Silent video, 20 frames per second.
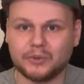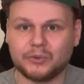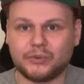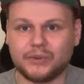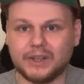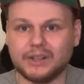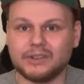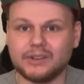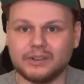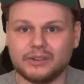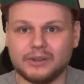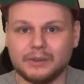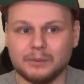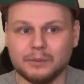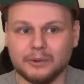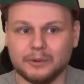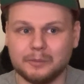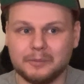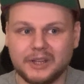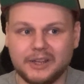360
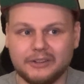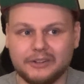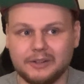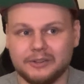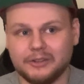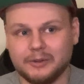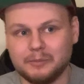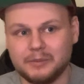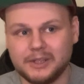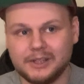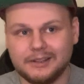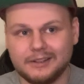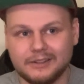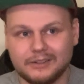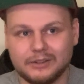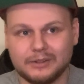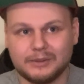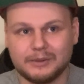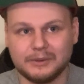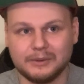was better than the
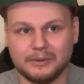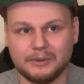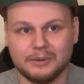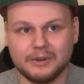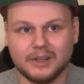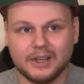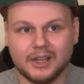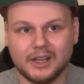PS2.